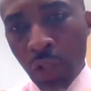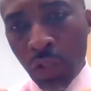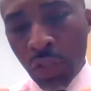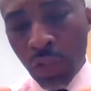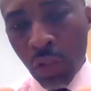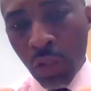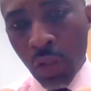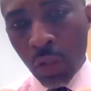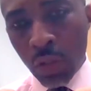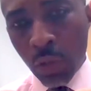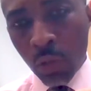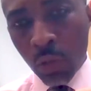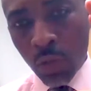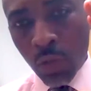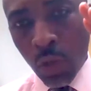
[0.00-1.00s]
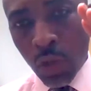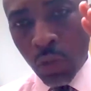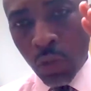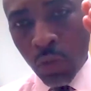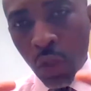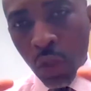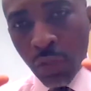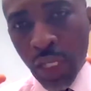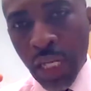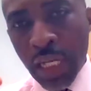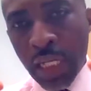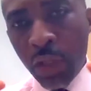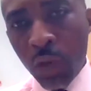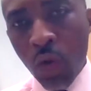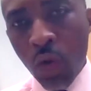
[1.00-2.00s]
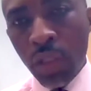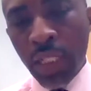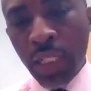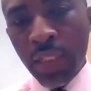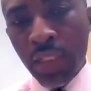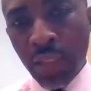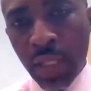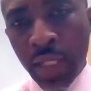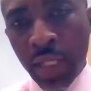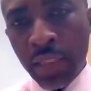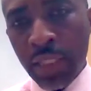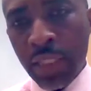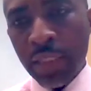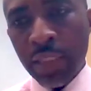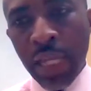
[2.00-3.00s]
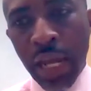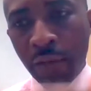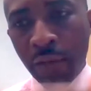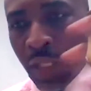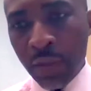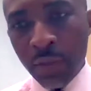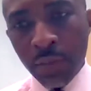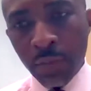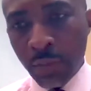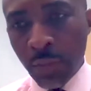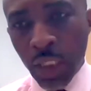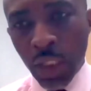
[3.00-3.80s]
lost all those sort of early warning signs is having,